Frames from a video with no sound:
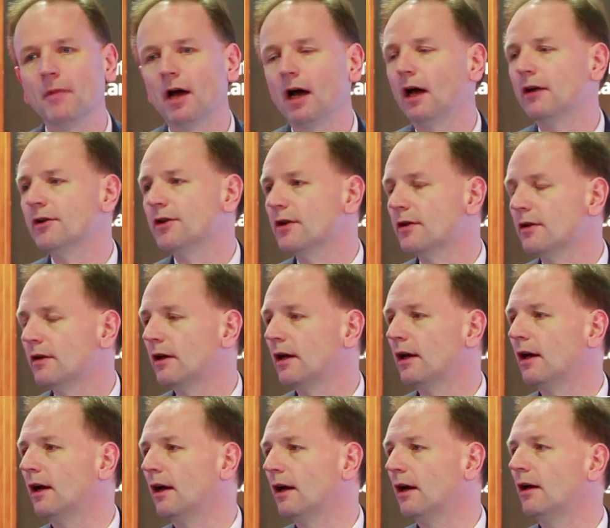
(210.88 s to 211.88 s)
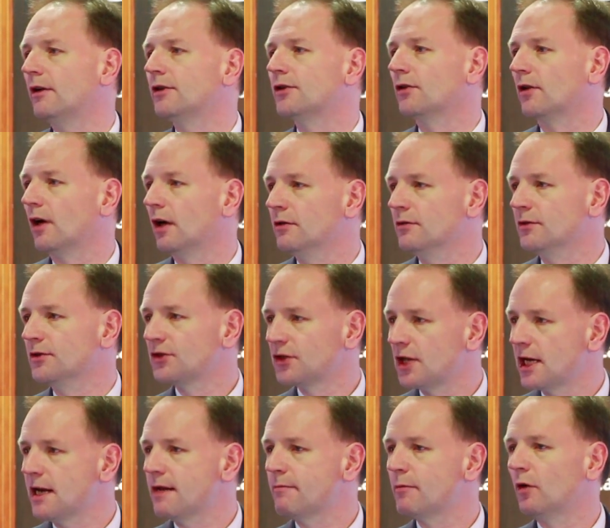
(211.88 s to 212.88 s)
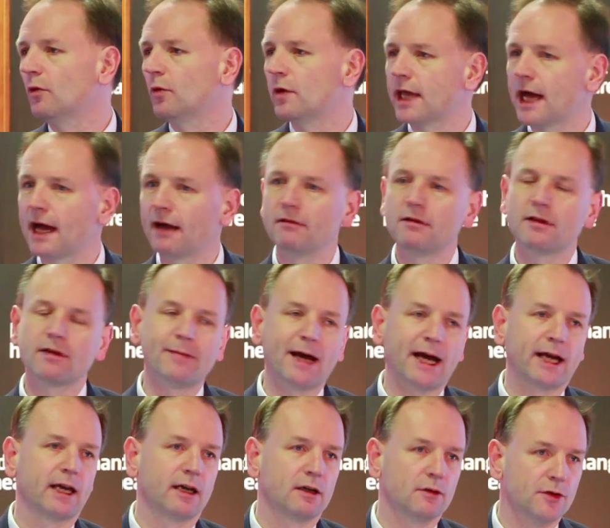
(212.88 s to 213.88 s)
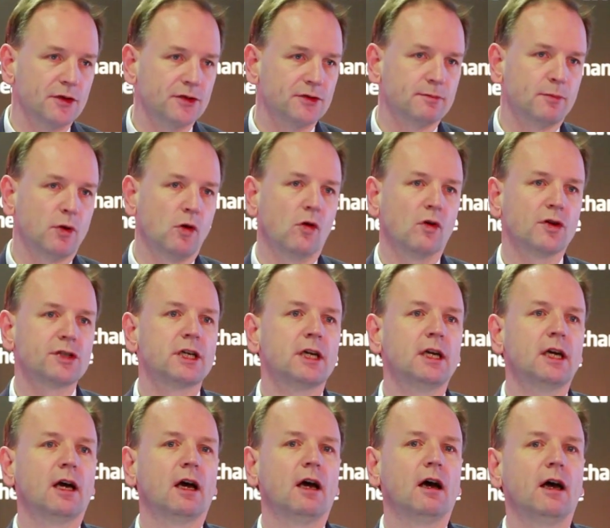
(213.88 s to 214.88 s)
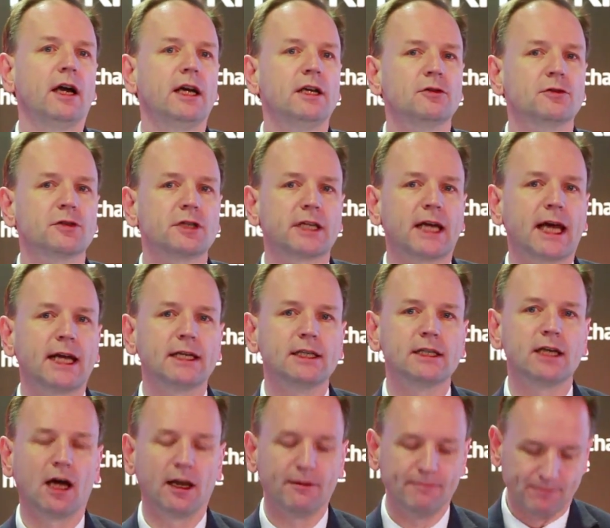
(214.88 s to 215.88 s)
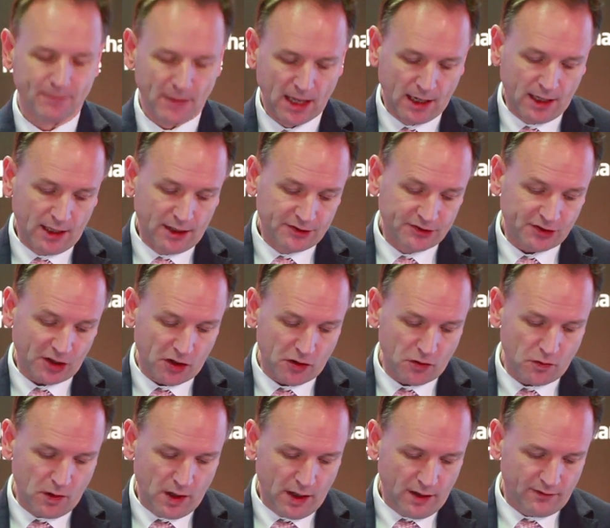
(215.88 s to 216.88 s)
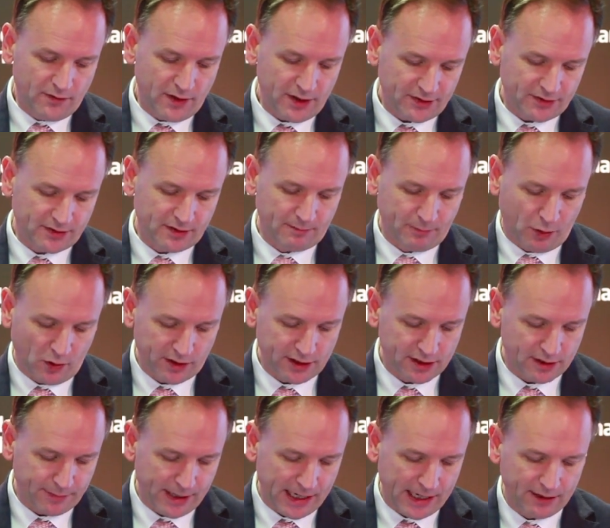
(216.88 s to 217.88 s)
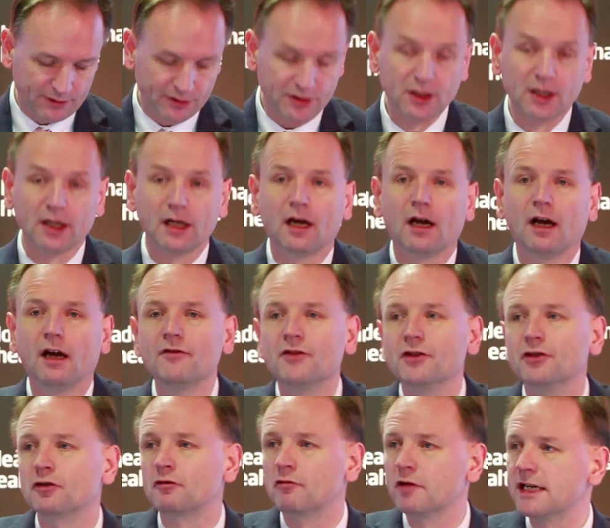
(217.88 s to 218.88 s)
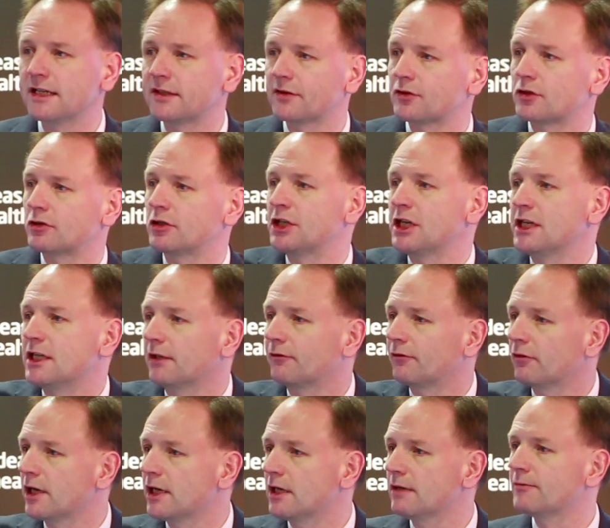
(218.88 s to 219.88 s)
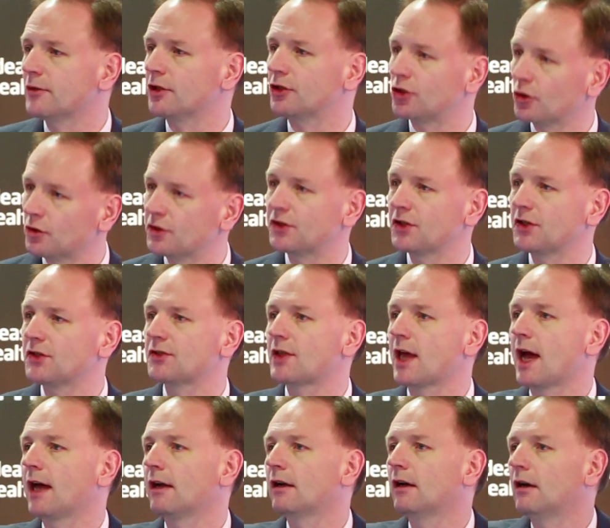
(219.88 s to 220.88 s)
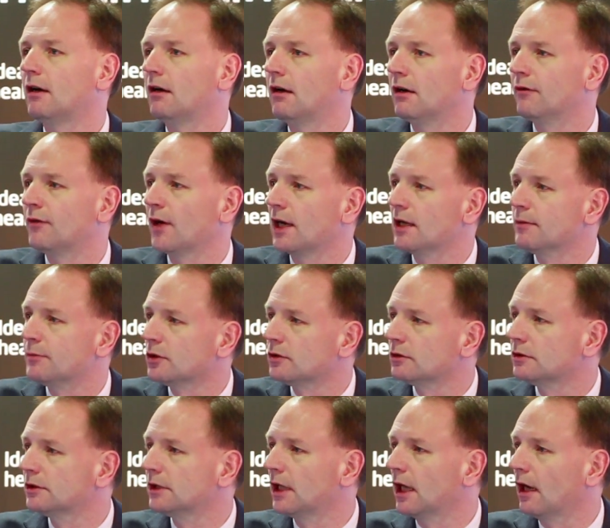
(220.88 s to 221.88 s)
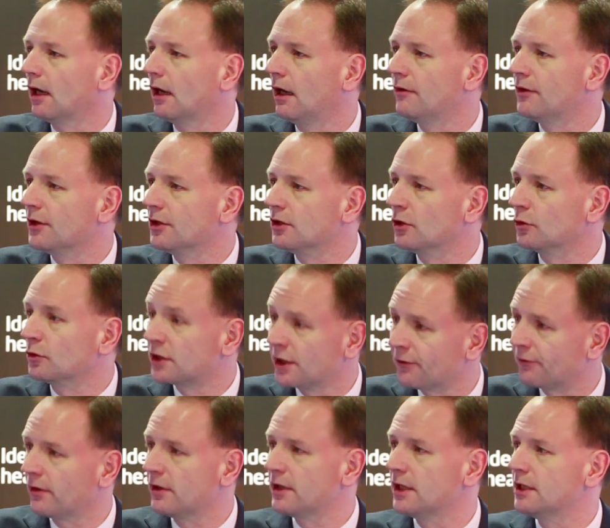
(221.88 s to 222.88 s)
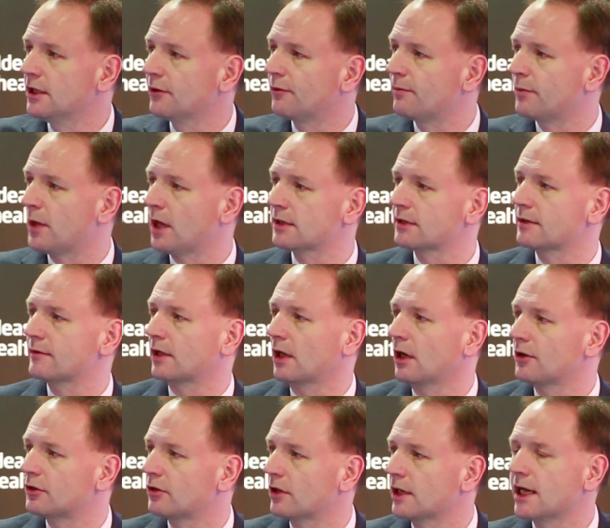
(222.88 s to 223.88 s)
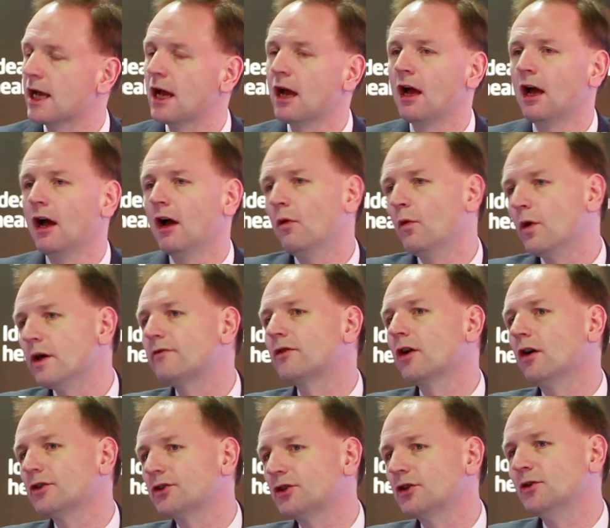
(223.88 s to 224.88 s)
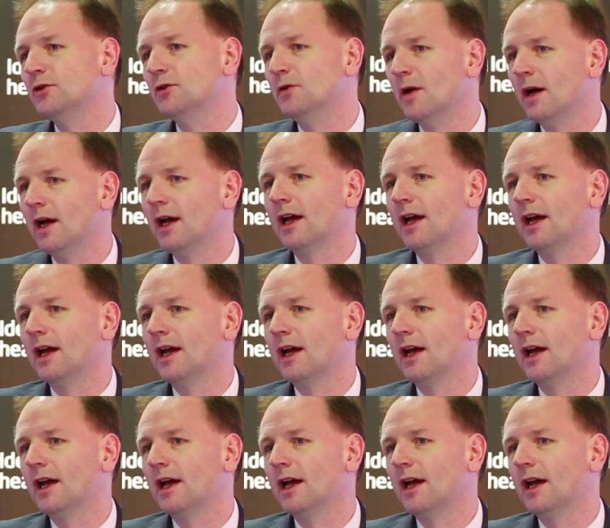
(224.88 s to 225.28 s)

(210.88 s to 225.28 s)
under your own steam without the backing or the support in order to get it done. So this point about the degrees of strategic freedom, the choices that are available that look different in different parts of the country, we've got to,